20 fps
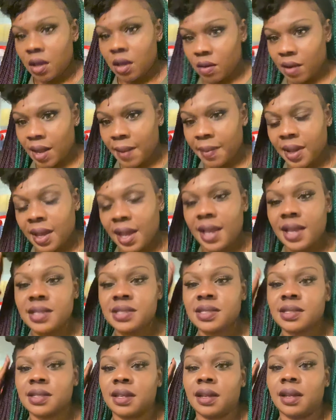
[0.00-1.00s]
Okay,
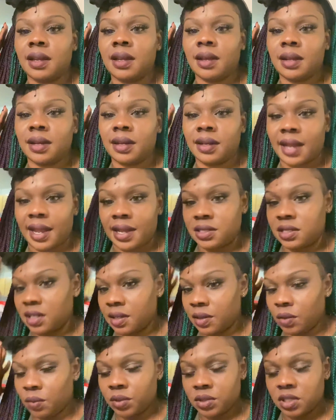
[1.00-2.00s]
because
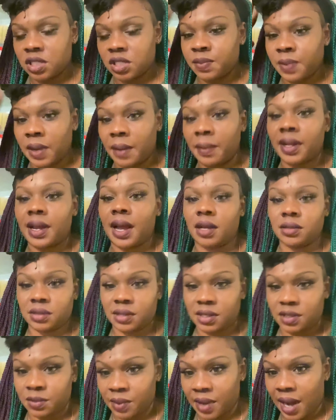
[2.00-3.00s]
NYCHA, which is public
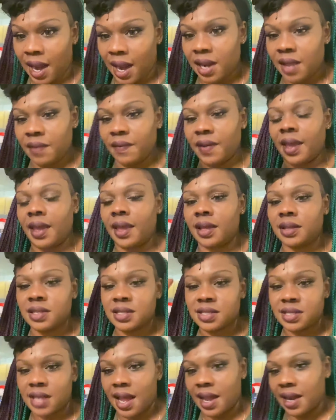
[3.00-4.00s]
housing, is where I live at,
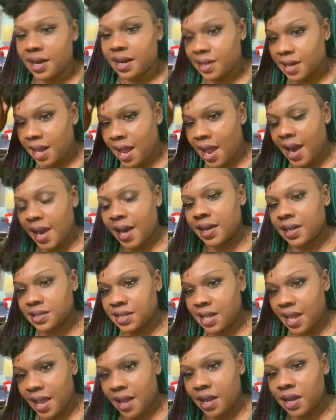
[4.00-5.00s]
decided to hire
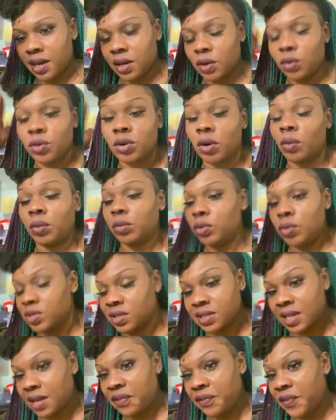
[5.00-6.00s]
this hacker who don't
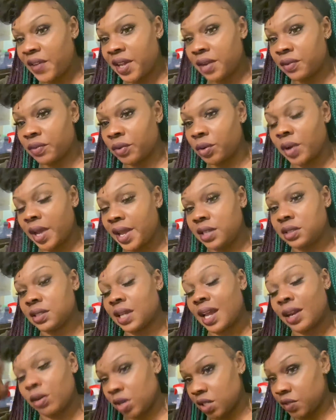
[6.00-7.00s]
who is not a federal
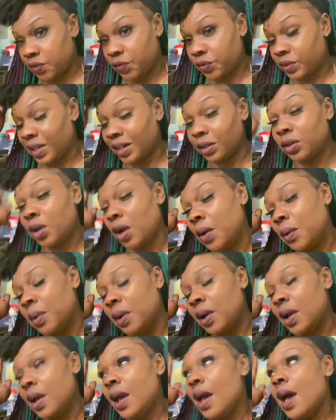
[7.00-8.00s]
agent. I know this I
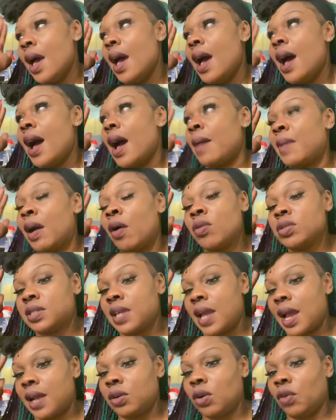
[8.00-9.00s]
know I'm not
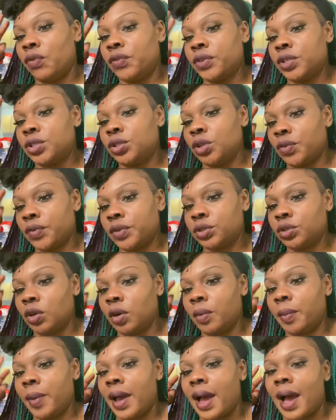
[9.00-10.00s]
gonna say I know for sure for
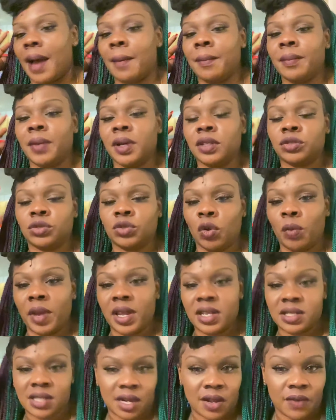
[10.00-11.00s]
sure, but I'm
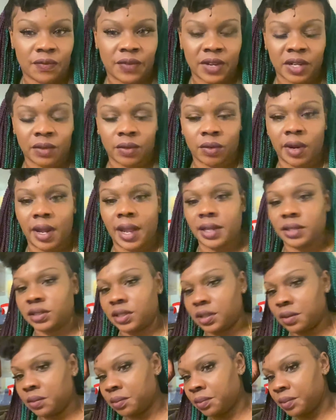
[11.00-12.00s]
assuming he's not a federal
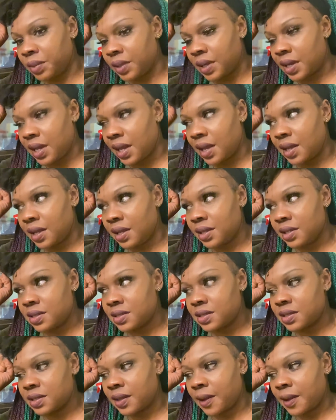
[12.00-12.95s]
agent because